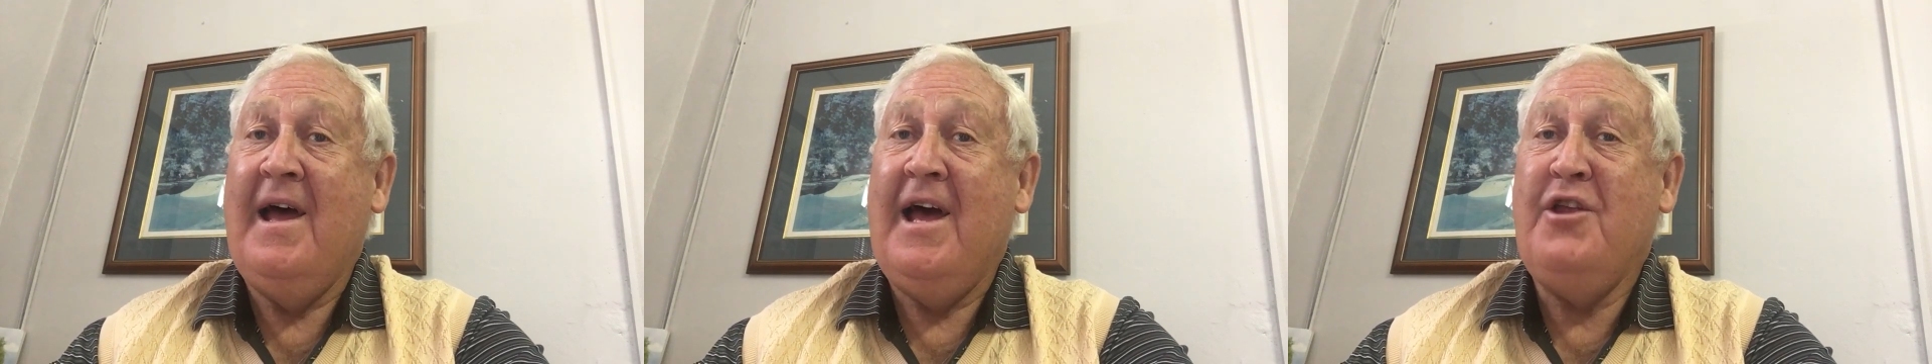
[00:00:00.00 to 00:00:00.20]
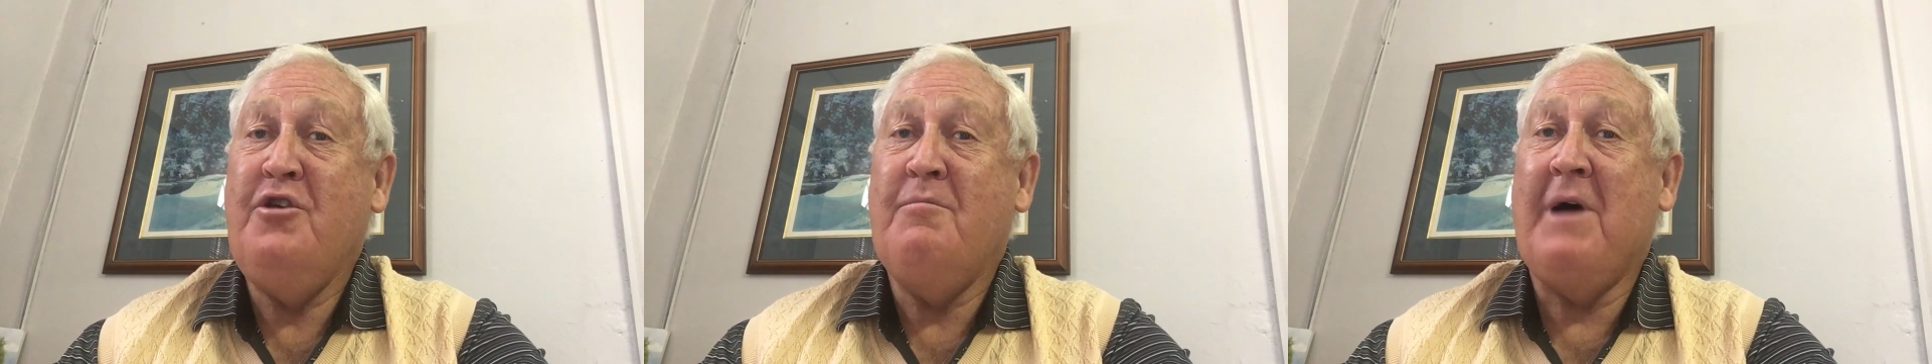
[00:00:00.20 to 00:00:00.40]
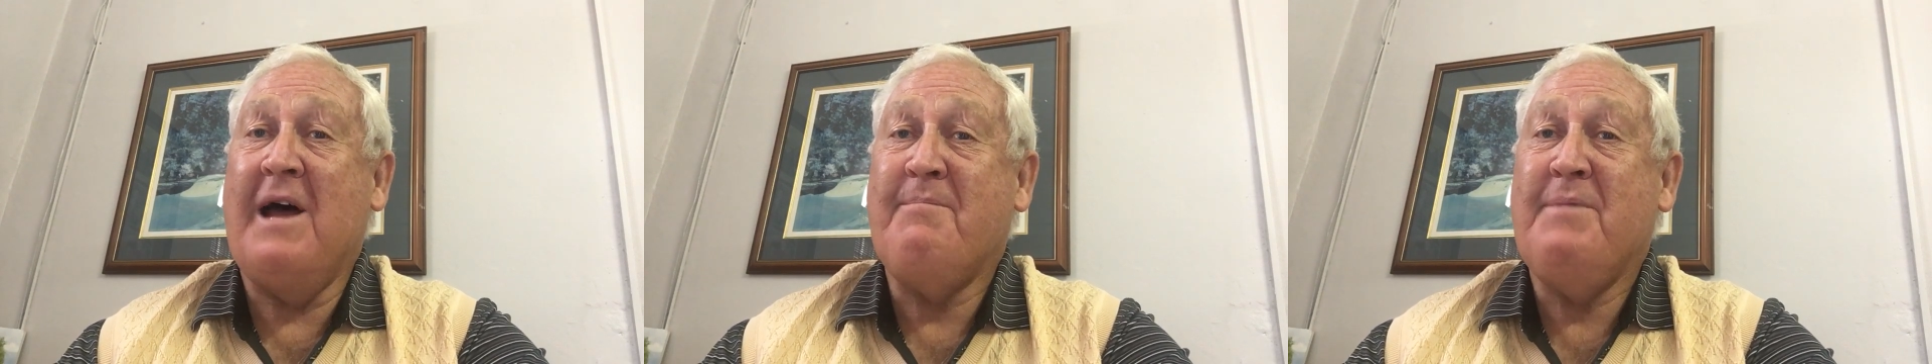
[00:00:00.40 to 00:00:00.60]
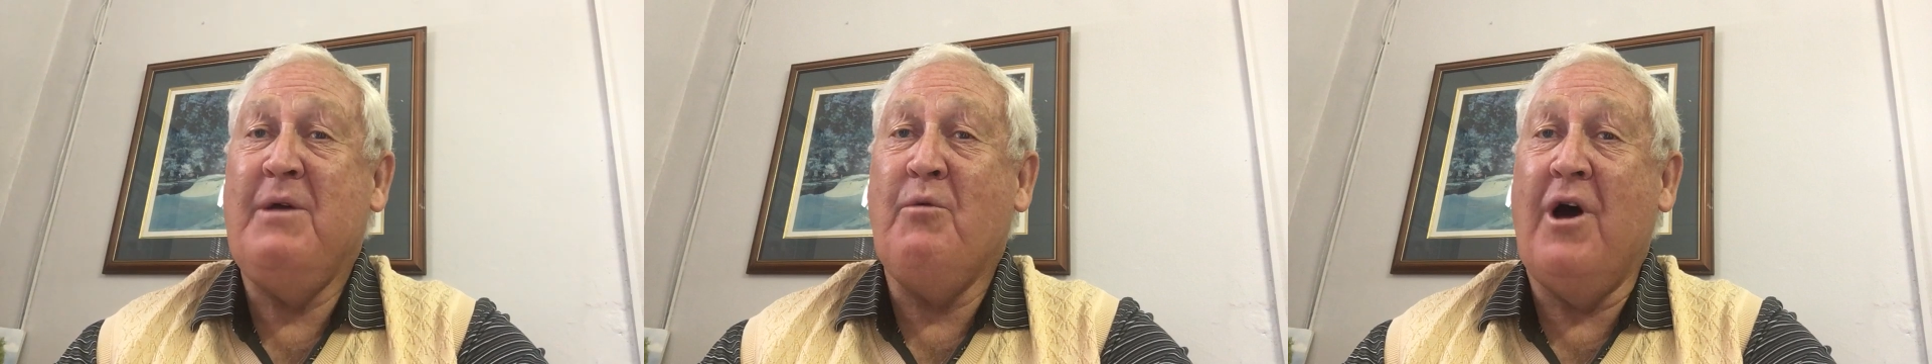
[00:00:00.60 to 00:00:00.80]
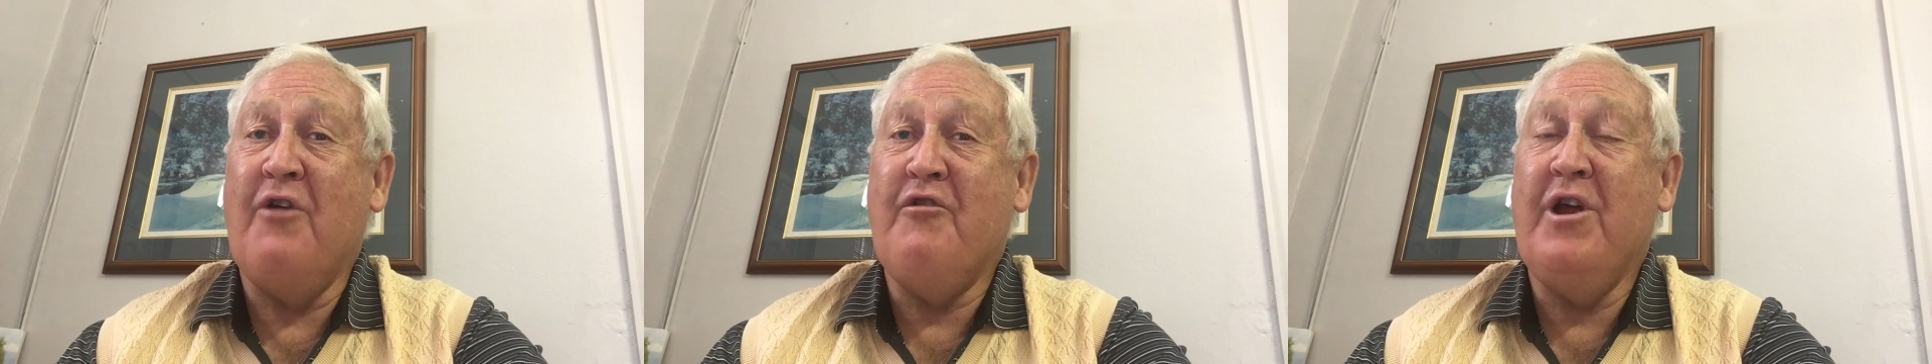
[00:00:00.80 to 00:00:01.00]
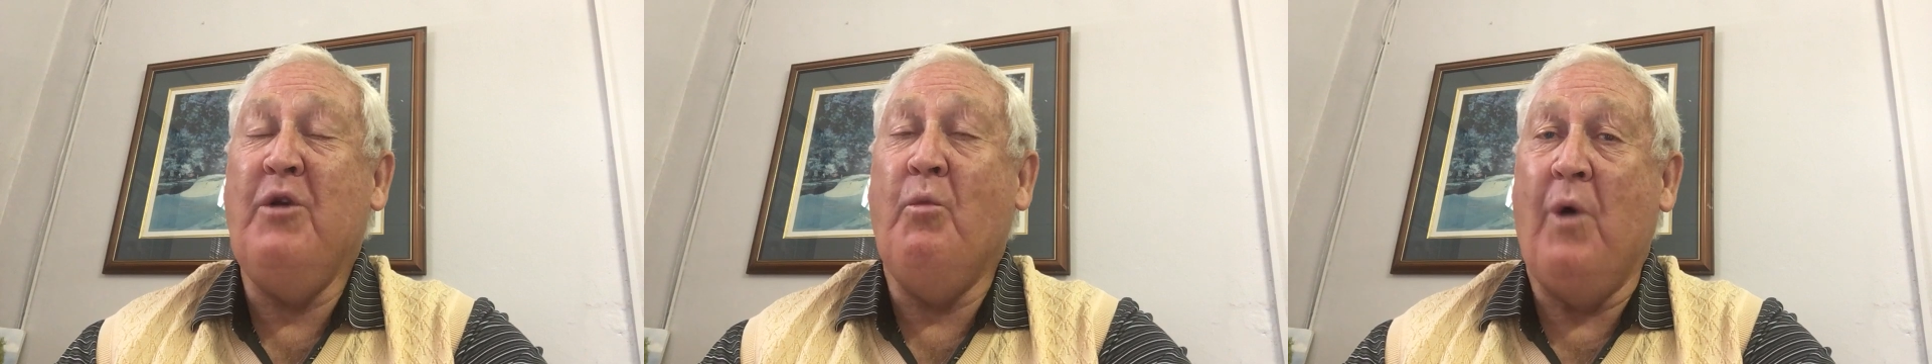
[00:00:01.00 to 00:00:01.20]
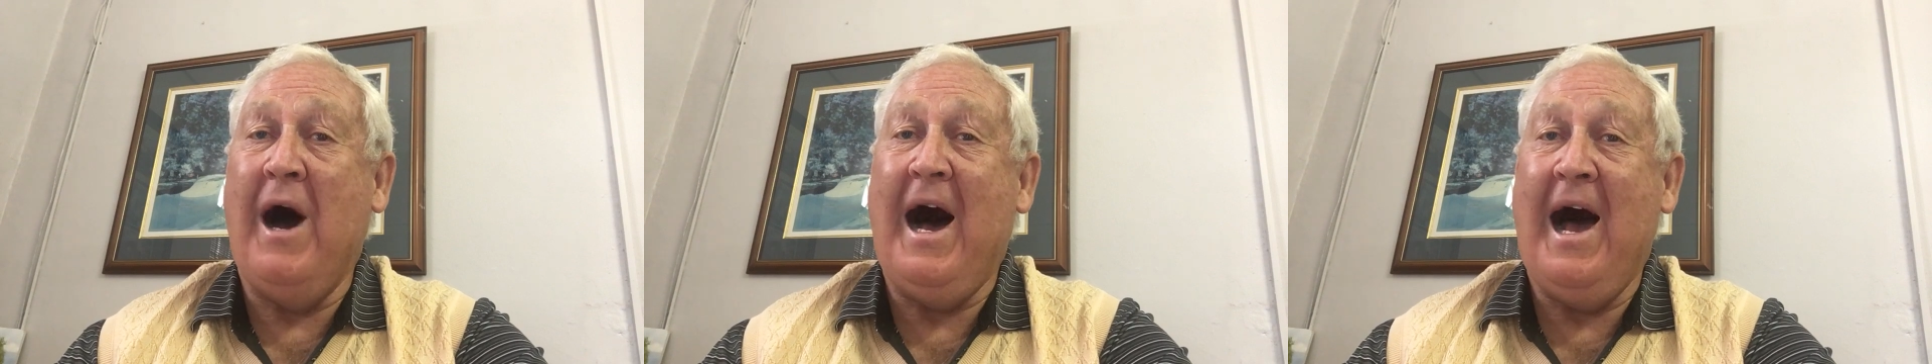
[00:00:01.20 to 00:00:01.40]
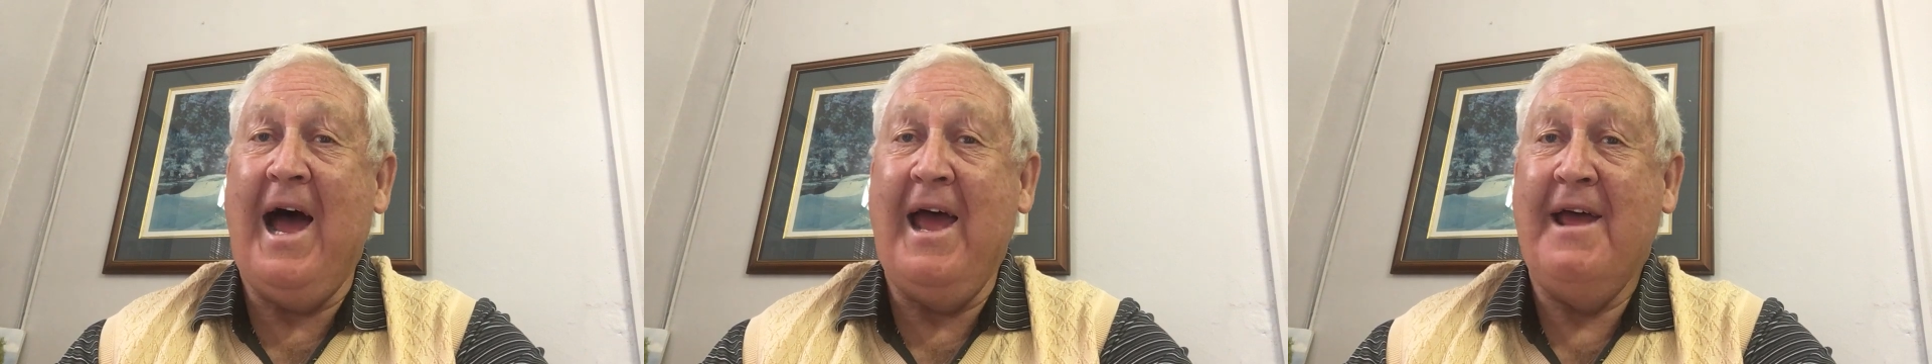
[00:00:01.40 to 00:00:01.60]
And you might be wondering
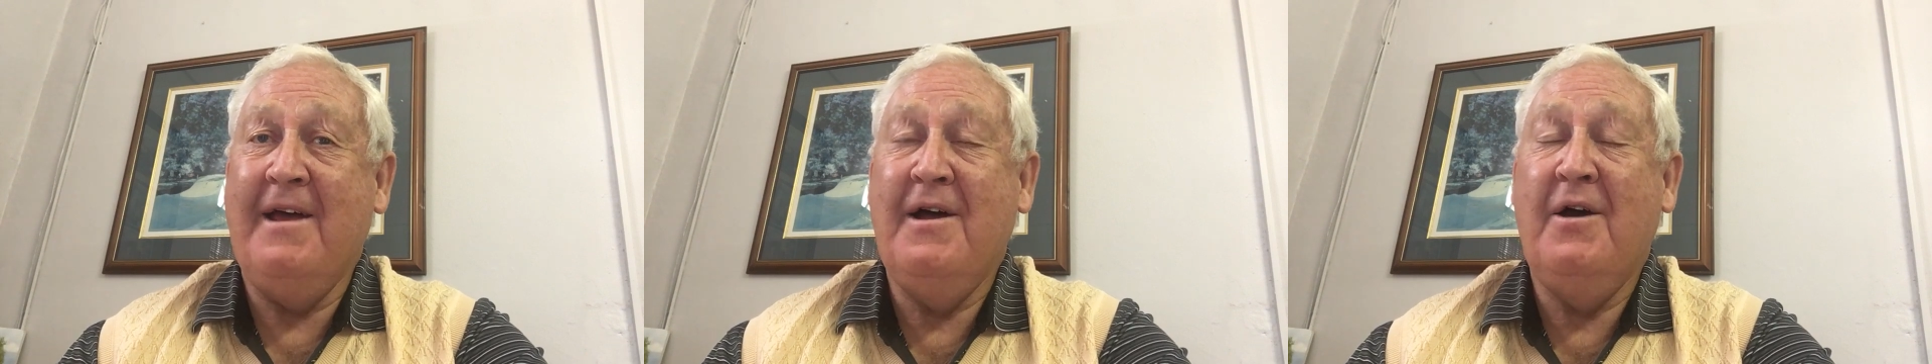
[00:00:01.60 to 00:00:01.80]
why.